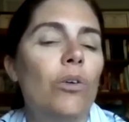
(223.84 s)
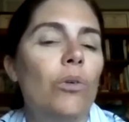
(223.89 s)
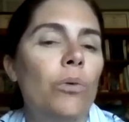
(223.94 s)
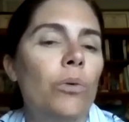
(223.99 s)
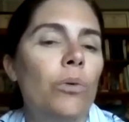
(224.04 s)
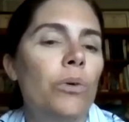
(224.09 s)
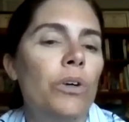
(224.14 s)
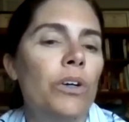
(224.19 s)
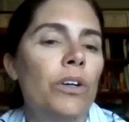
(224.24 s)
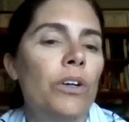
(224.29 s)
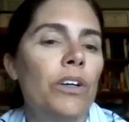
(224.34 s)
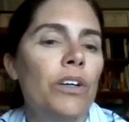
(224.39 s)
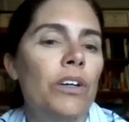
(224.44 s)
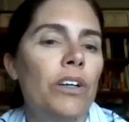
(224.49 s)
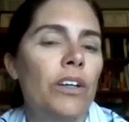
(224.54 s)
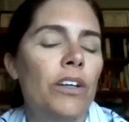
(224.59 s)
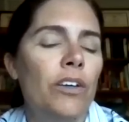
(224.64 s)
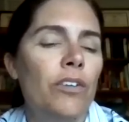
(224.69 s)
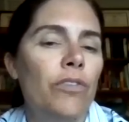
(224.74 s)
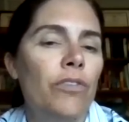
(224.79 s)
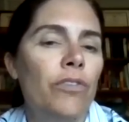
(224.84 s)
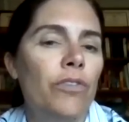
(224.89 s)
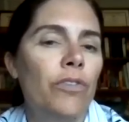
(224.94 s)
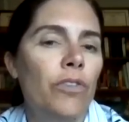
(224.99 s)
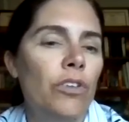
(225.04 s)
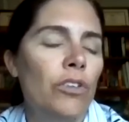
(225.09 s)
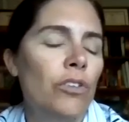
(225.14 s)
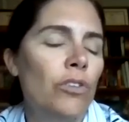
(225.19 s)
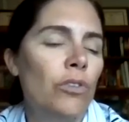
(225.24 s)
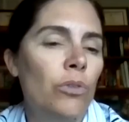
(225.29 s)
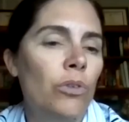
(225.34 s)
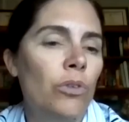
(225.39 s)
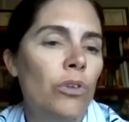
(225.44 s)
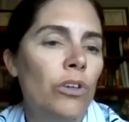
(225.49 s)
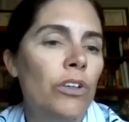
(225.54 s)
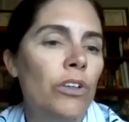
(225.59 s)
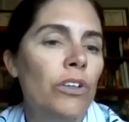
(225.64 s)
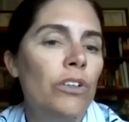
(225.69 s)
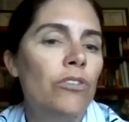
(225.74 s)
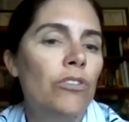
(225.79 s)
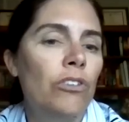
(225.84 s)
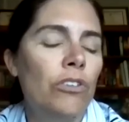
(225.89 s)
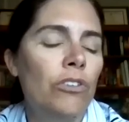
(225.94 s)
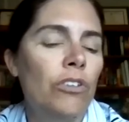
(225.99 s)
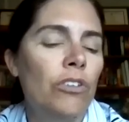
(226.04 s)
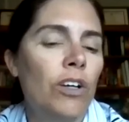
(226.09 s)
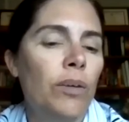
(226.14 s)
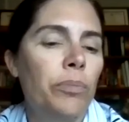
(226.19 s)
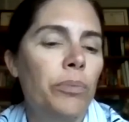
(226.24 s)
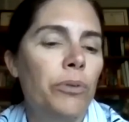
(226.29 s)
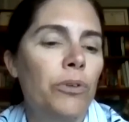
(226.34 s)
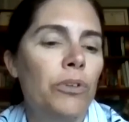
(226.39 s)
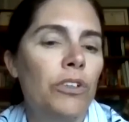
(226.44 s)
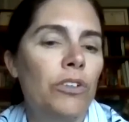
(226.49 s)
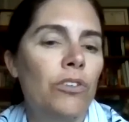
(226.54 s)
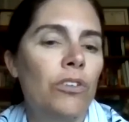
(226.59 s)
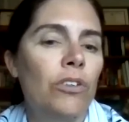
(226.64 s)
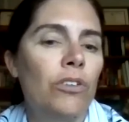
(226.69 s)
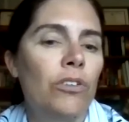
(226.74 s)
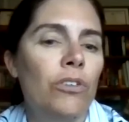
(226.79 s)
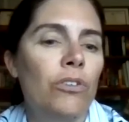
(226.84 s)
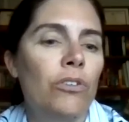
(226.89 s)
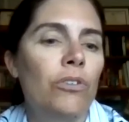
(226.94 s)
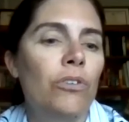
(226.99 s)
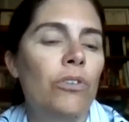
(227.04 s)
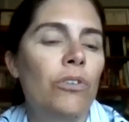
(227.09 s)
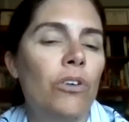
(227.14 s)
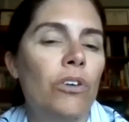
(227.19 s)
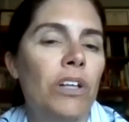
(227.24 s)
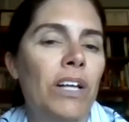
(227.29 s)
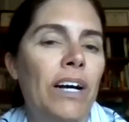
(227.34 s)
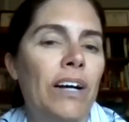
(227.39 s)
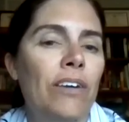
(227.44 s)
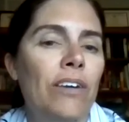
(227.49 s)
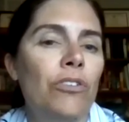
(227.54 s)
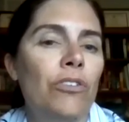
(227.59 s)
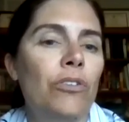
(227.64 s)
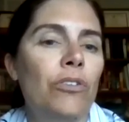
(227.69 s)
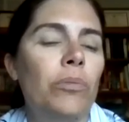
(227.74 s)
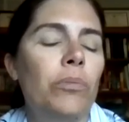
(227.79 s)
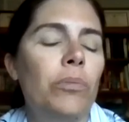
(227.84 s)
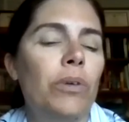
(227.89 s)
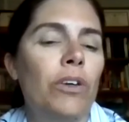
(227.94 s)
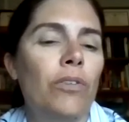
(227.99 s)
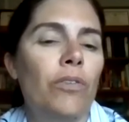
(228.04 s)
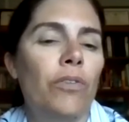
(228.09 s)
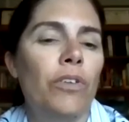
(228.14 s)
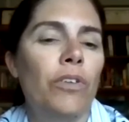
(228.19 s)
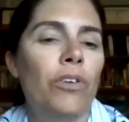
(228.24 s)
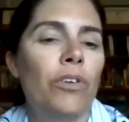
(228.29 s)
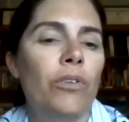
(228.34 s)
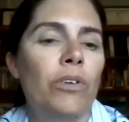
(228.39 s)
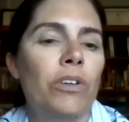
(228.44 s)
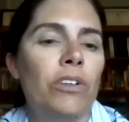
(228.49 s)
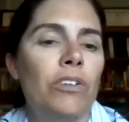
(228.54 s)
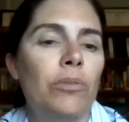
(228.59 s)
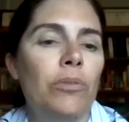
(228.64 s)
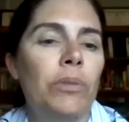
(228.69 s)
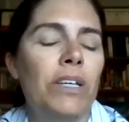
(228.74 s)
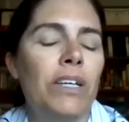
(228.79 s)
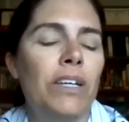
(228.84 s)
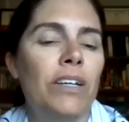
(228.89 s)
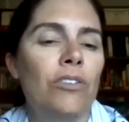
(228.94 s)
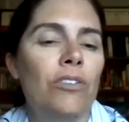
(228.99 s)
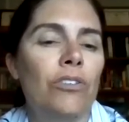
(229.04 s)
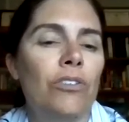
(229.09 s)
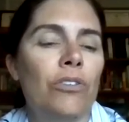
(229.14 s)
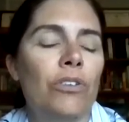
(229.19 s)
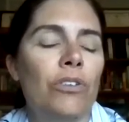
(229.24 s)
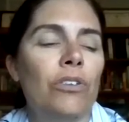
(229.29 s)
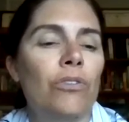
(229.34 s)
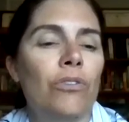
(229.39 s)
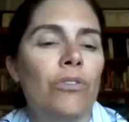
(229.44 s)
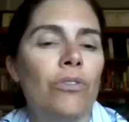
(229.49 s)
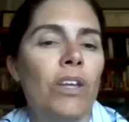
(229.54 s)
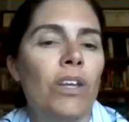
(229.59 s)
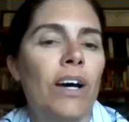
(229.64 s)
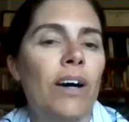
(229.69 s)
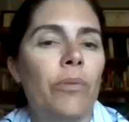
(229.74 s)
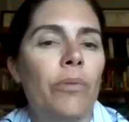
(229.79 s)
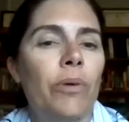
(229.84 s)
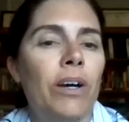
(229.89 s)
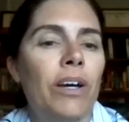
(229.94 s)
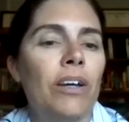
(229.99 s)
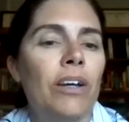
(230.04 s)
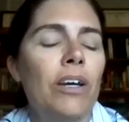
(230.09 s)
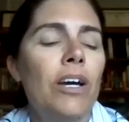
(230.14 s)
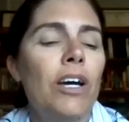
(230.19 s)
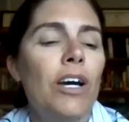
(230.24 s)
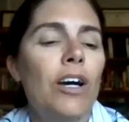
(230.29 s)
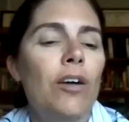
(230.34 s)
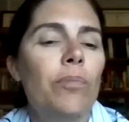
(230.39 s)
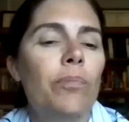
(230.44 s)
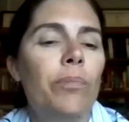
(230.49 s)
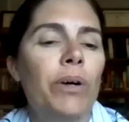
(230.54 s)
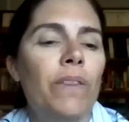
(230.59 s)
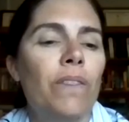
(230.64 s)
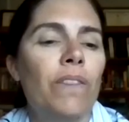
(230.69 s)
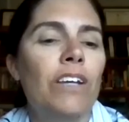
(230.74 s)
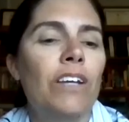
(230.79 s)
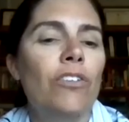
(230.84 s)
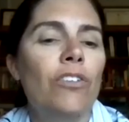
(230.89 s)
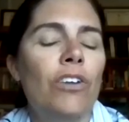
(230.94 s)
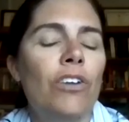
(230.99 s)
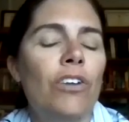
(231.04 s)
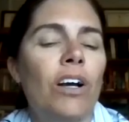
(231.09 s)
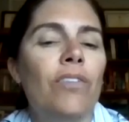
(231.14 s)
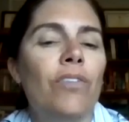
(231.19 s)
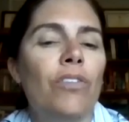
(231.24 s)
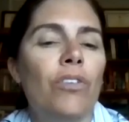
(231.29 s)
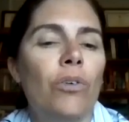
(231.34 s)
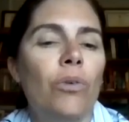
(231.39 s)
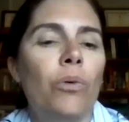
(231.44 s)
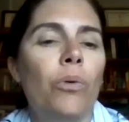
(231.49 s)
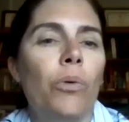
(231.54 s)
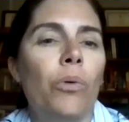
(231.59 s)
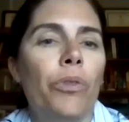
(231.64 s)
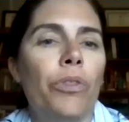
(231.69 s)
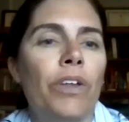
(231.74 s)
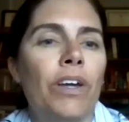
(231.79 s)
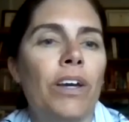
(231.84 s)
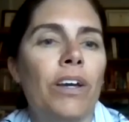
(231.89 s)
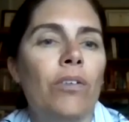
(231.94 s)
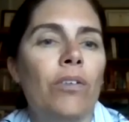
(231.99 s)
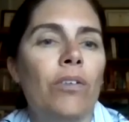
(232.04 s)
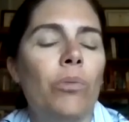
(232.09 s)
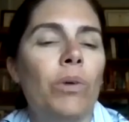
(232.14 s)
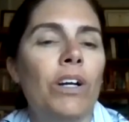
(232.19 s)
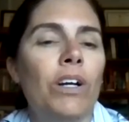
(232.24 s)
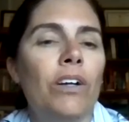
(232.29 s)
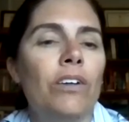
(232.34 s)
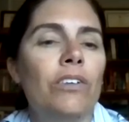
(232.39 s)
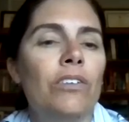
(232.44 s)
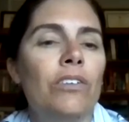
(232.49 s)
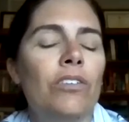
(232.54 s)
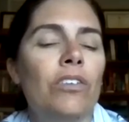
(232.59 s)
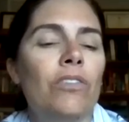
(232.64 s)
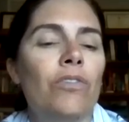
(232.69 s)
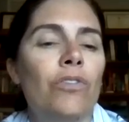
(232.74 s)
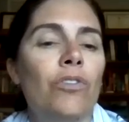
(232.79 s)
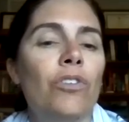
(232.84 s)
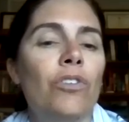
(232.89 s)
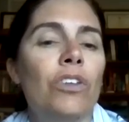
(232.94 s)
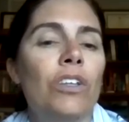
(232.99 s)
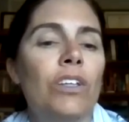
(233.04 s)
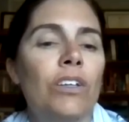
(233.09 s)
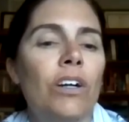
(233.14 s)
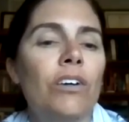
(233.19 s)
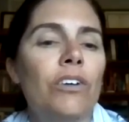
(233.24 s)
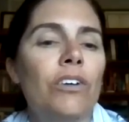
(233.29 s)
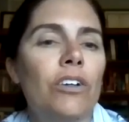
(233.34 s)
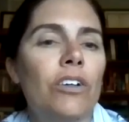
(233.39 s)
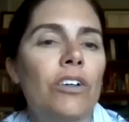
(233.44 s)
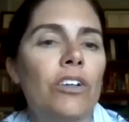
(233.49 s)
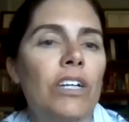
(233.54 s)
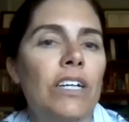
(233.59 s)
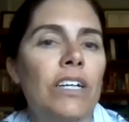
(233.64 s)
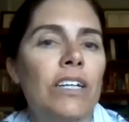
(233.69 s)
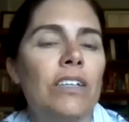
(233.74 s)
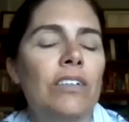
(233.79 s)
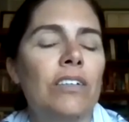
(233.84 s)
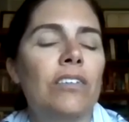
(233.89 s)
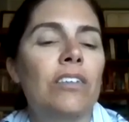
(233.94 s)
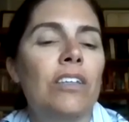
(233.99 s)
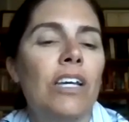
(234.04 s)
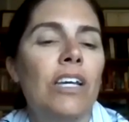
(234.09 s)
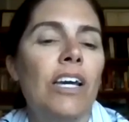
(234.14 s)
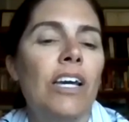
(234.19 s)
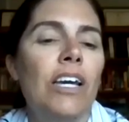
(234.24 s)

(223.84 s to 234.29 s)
Or if you could just upload it to their Google Classroom if they're going to be answering through that way. But they should have the whole thing. Whereas for the younger grades,